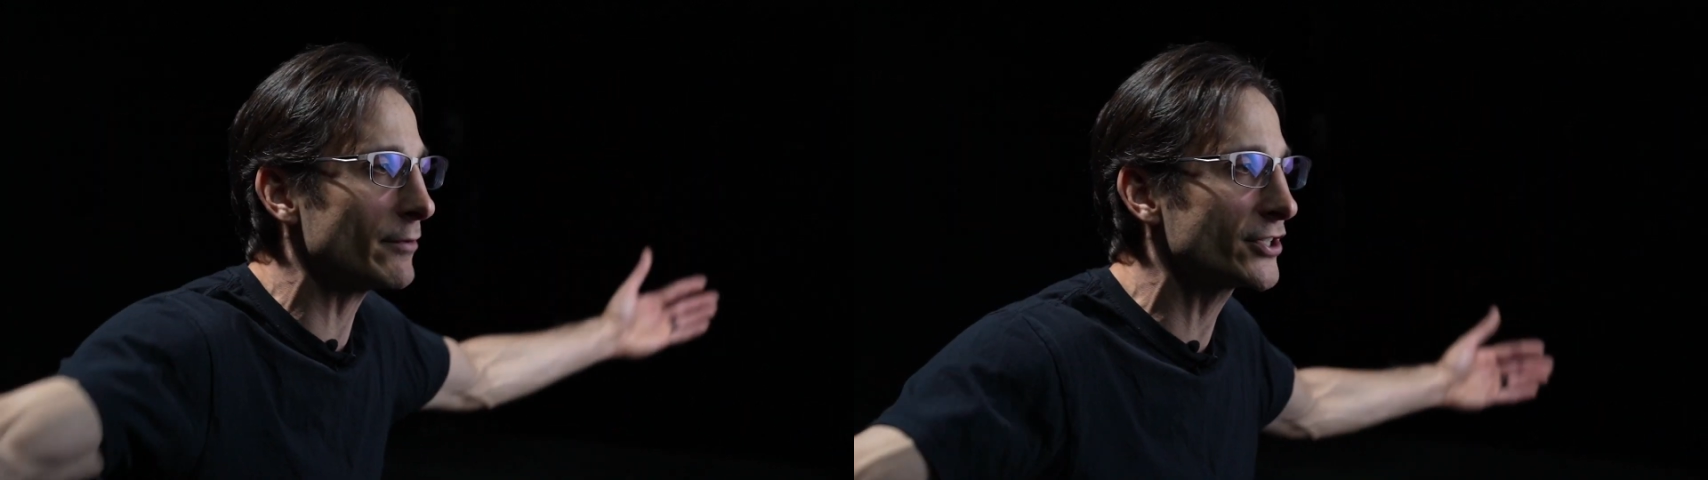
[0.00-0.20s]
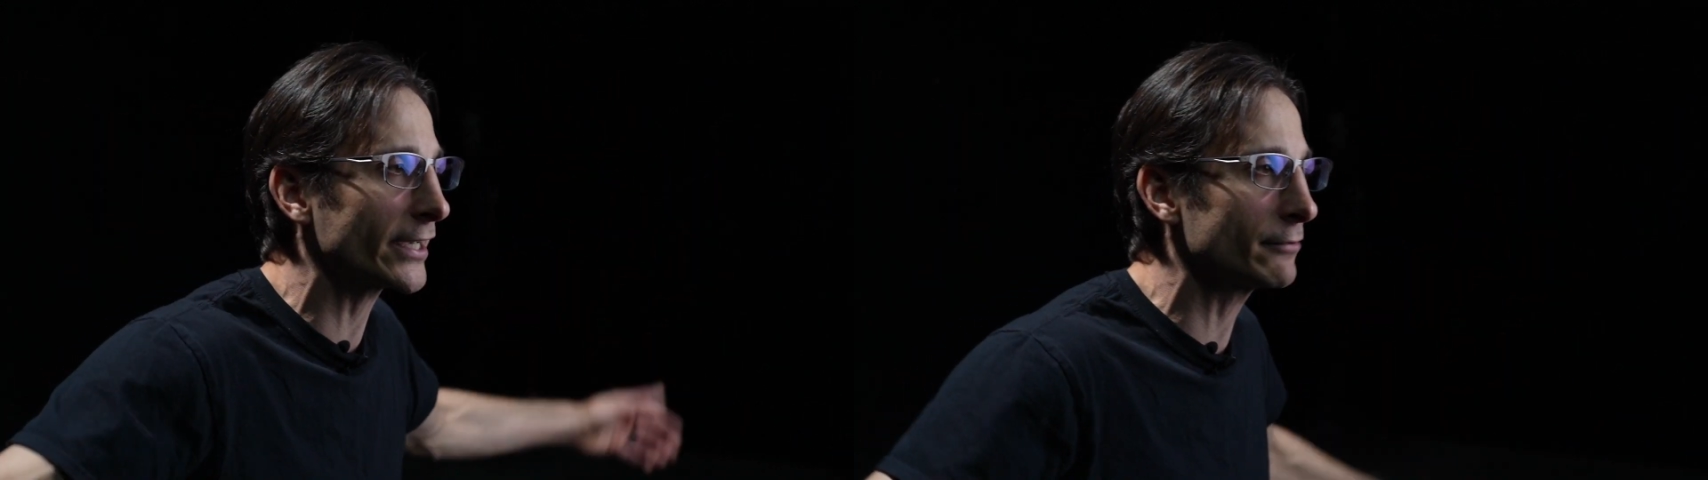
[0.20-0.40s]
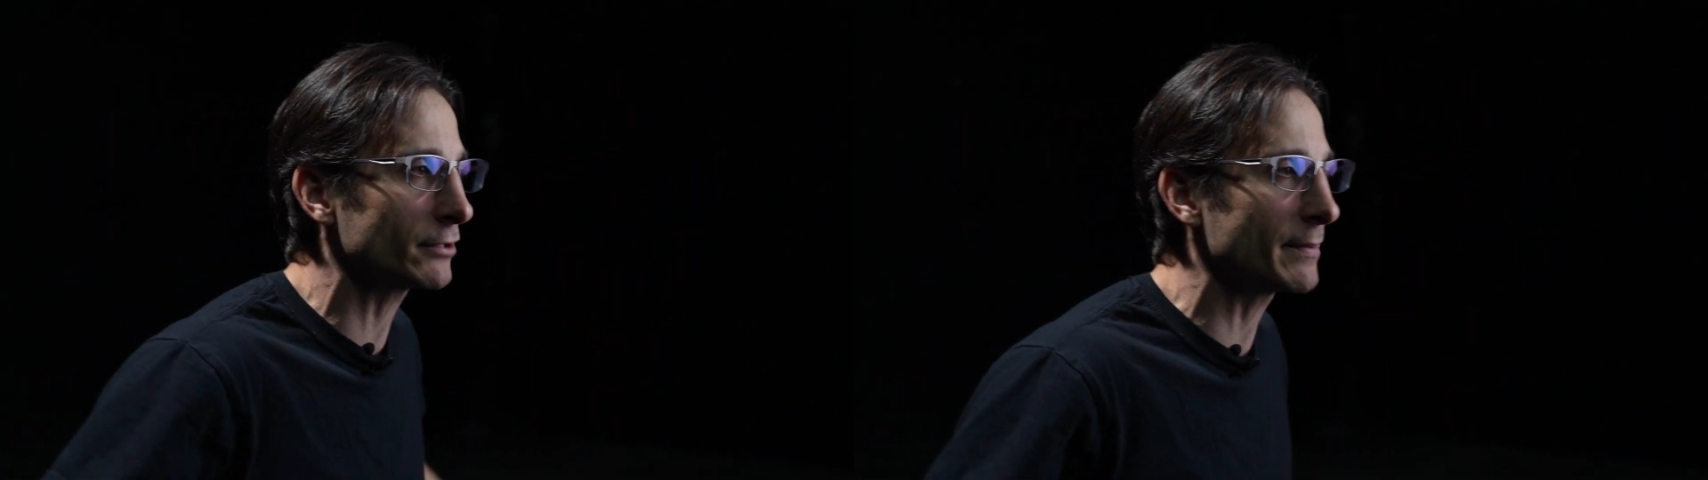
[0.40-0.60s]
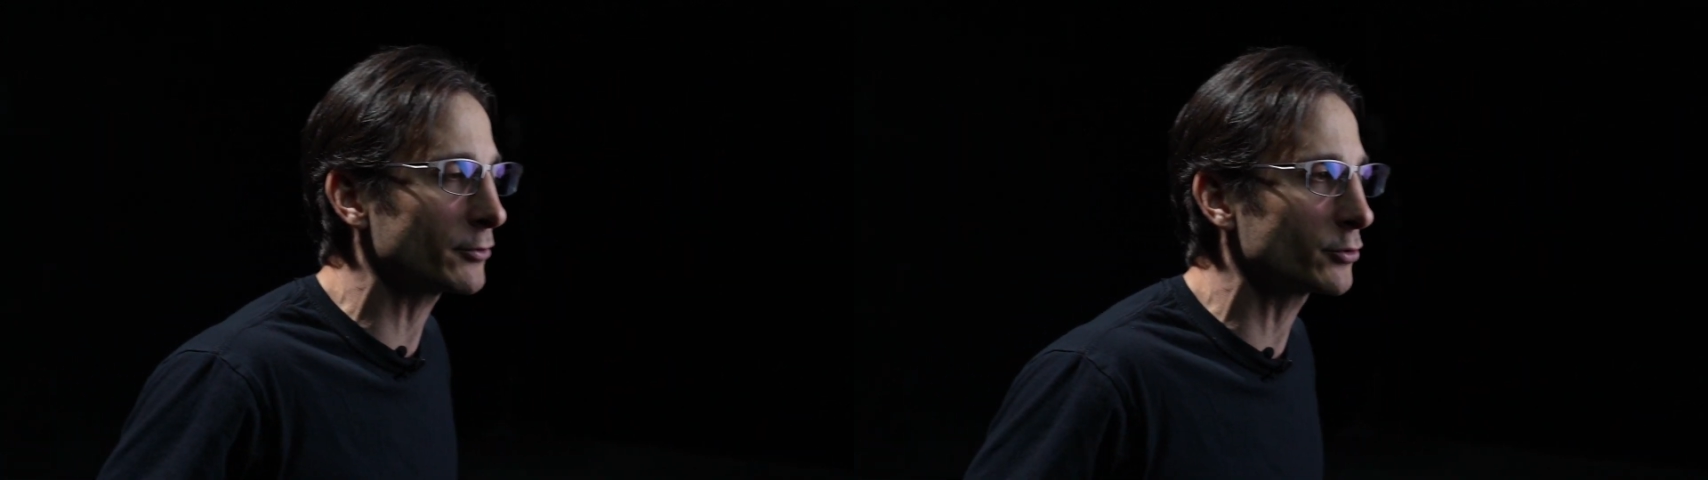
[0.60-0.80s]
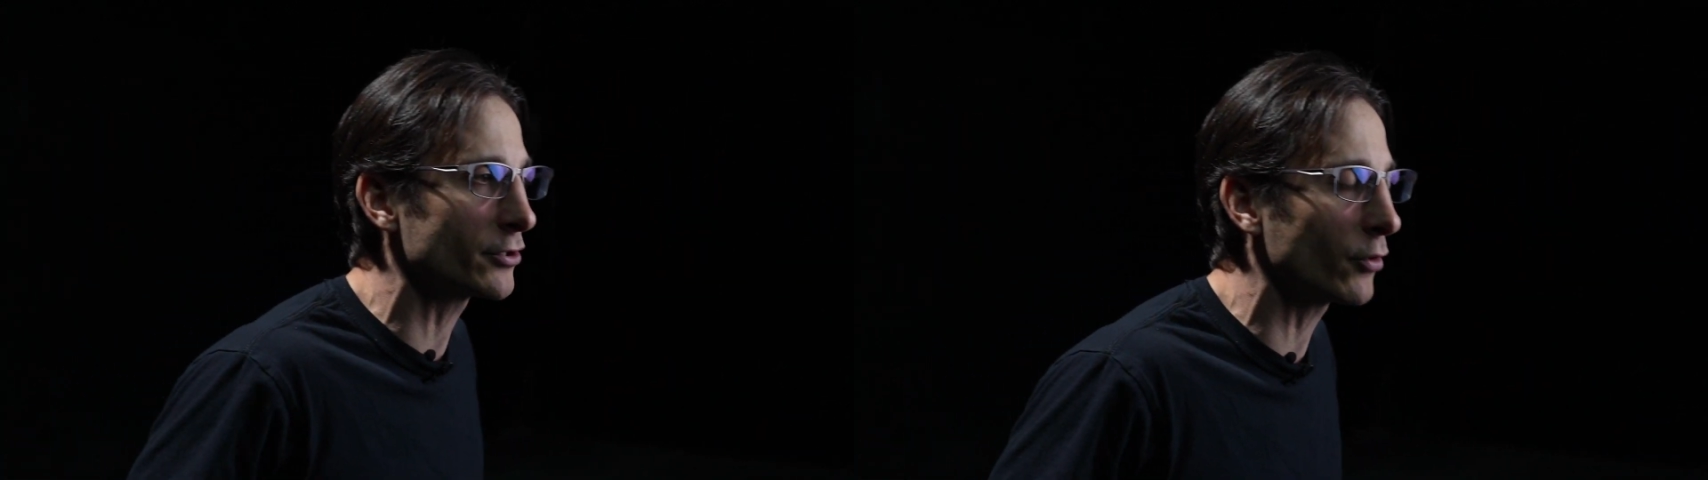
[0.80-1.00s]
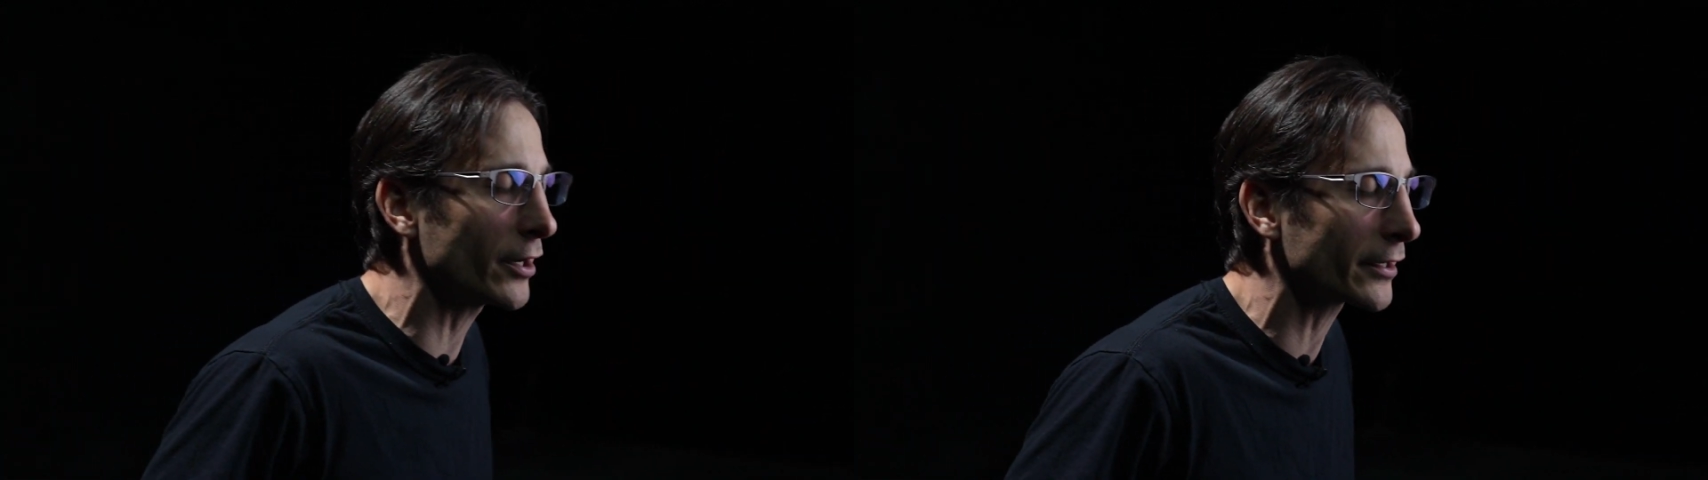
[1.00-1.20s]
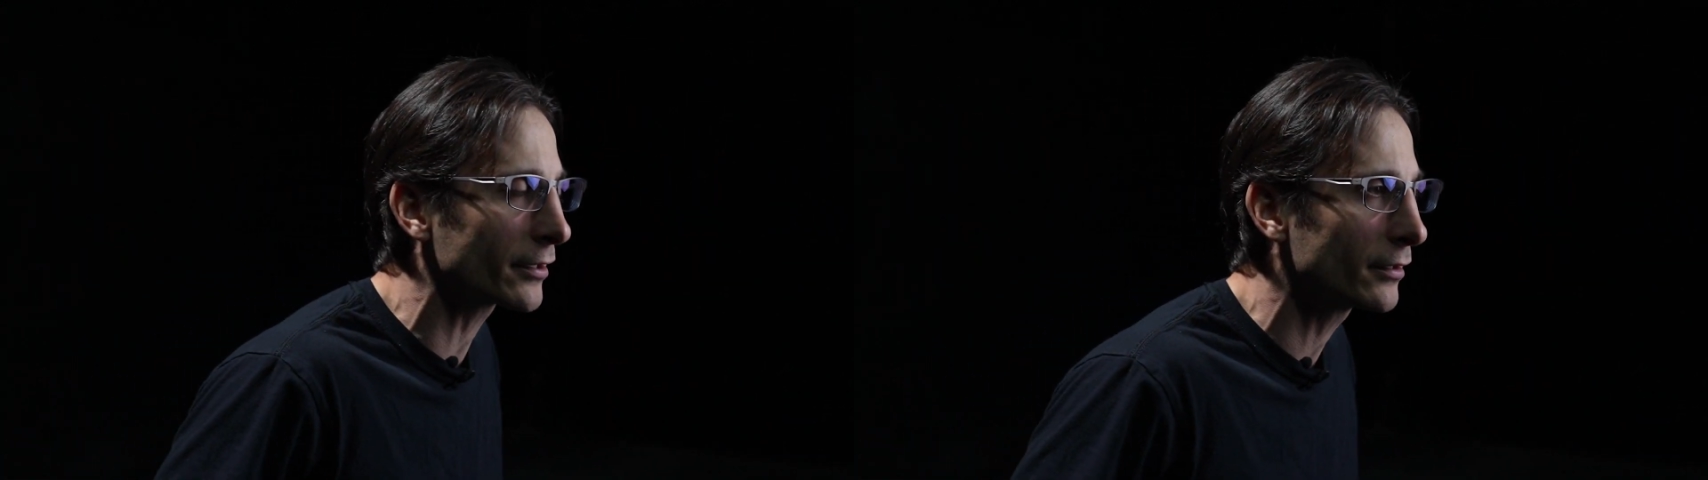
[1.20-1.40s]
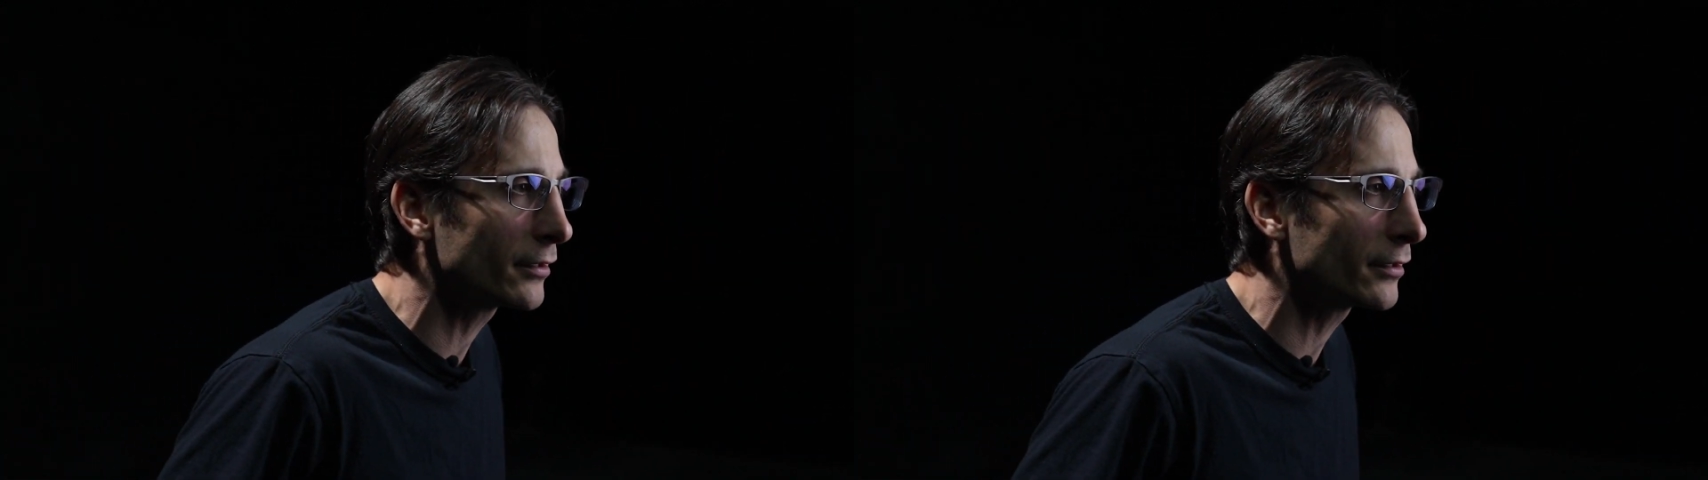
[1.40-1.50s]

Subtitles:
and checking in with the people doing the work.